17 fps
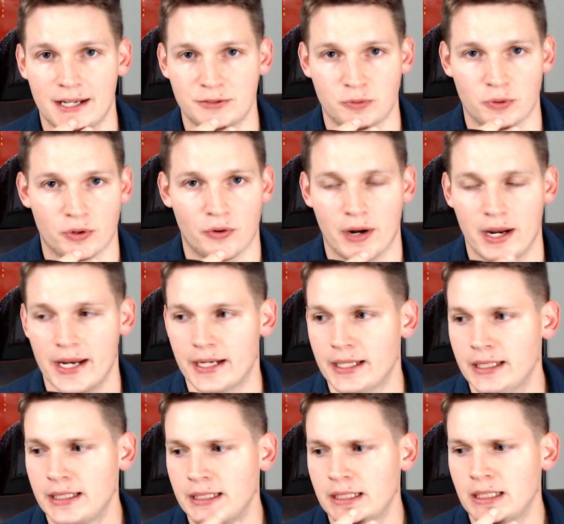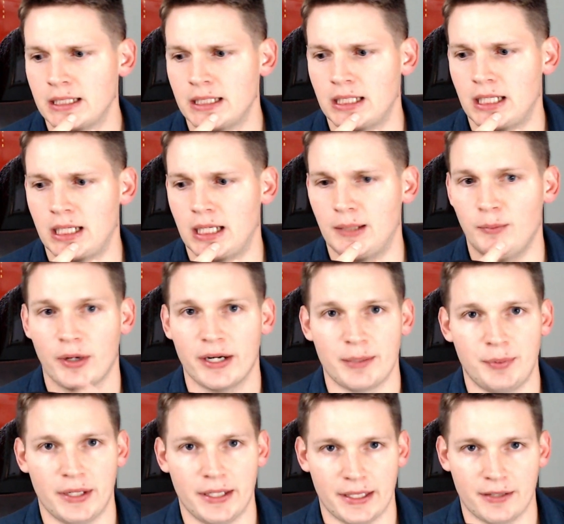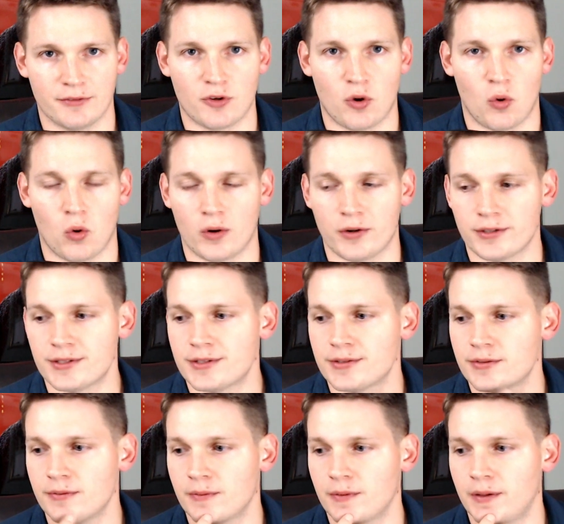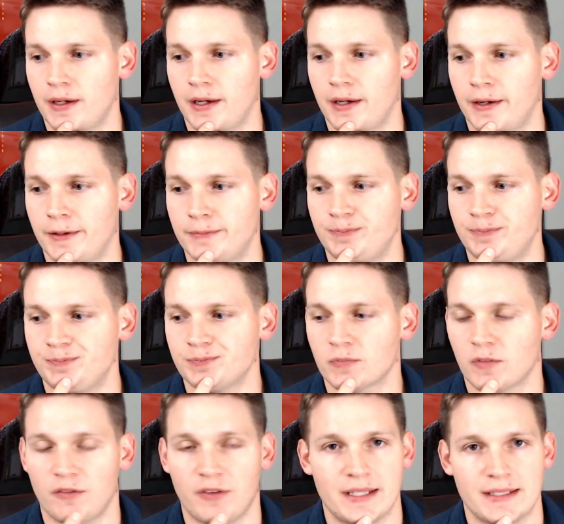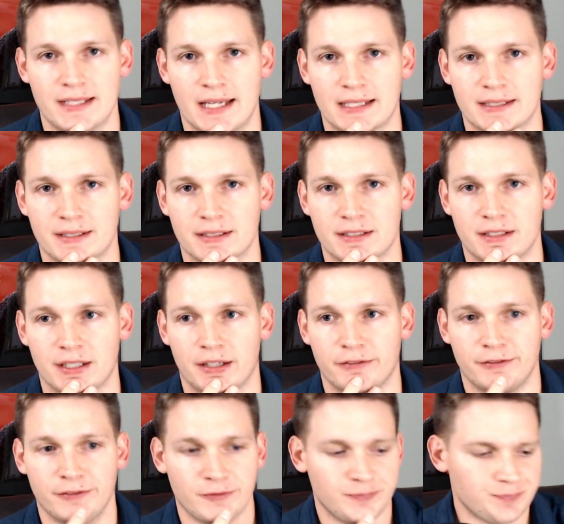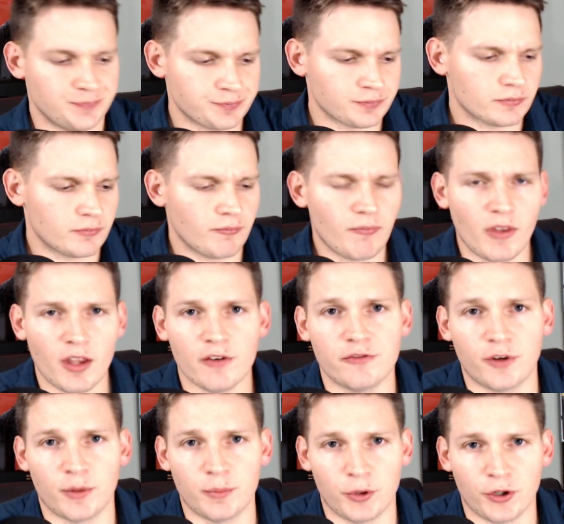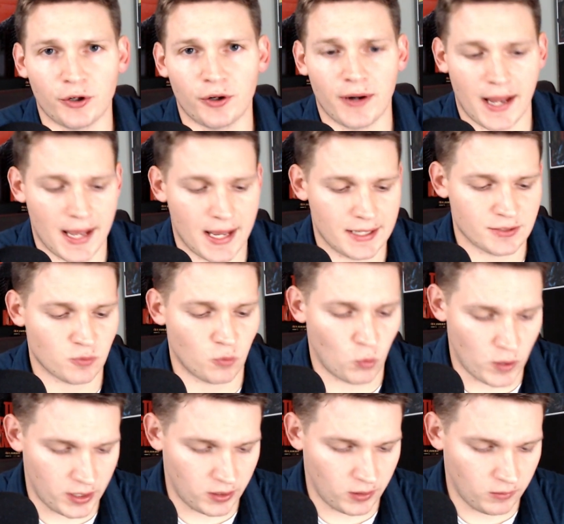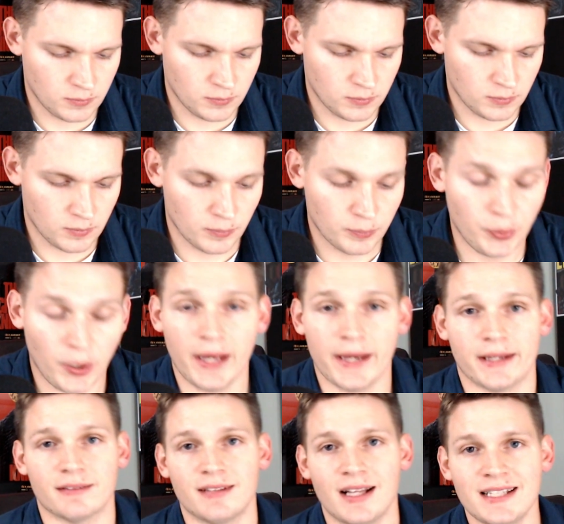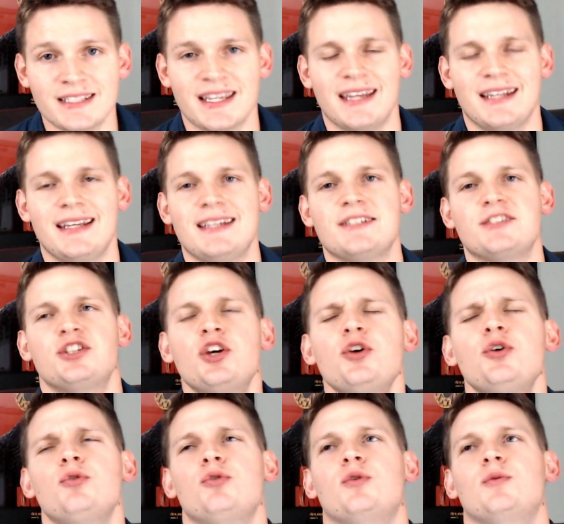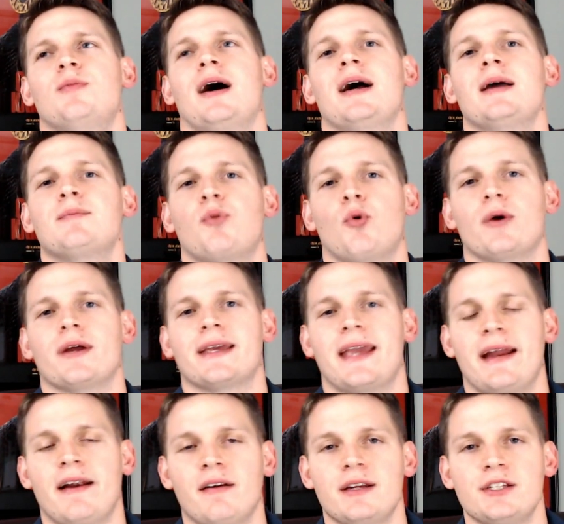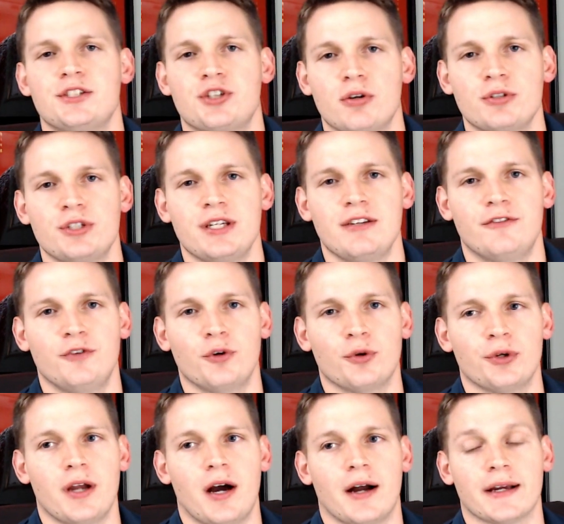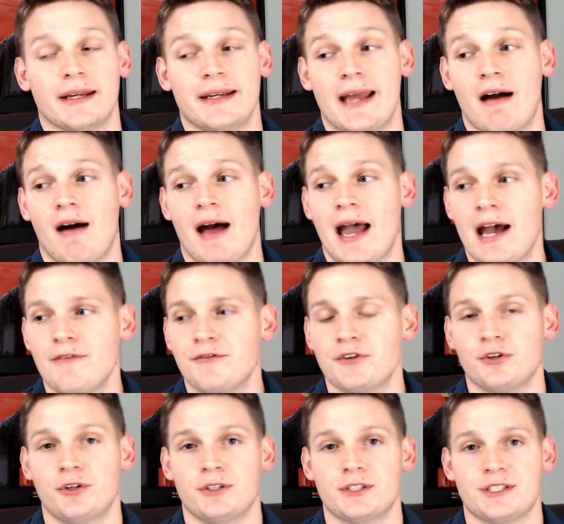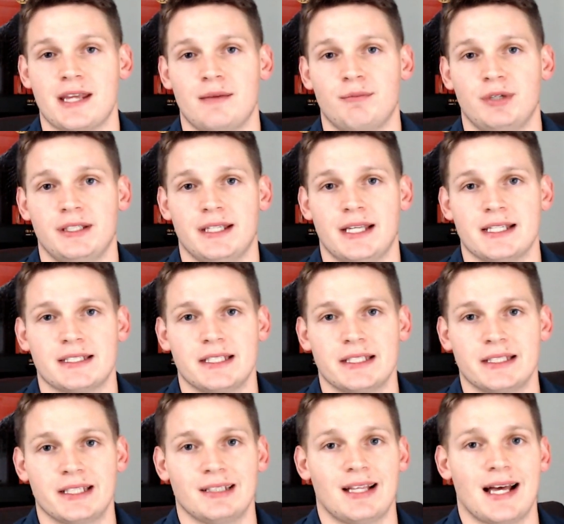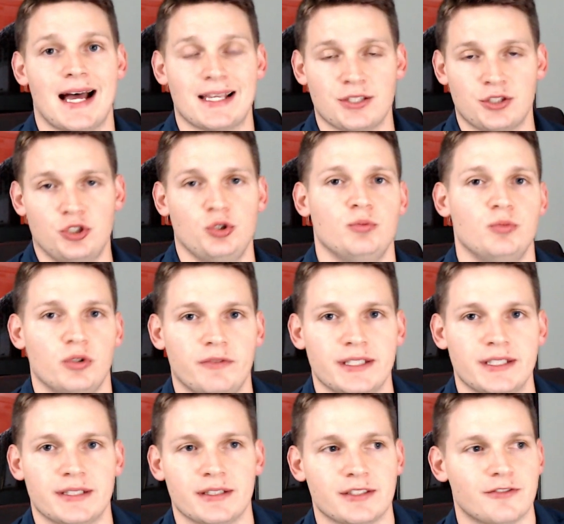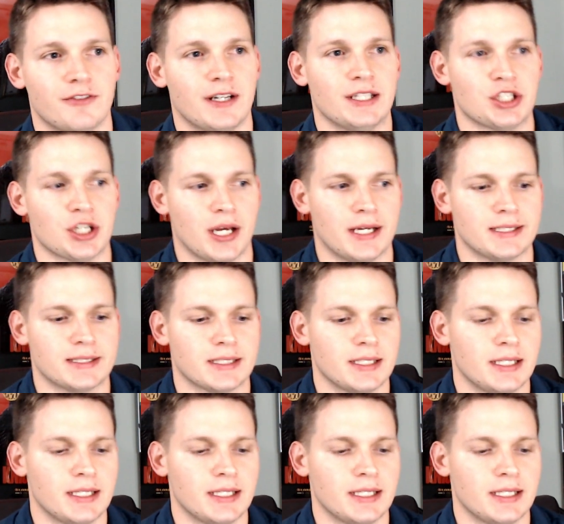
were great. Moneypenny, of course, fantastic stuff from her as well. But let's get into my boy Cary Joji Fukunaga. Now, after Sam Mendes did the last two movies in this franchise,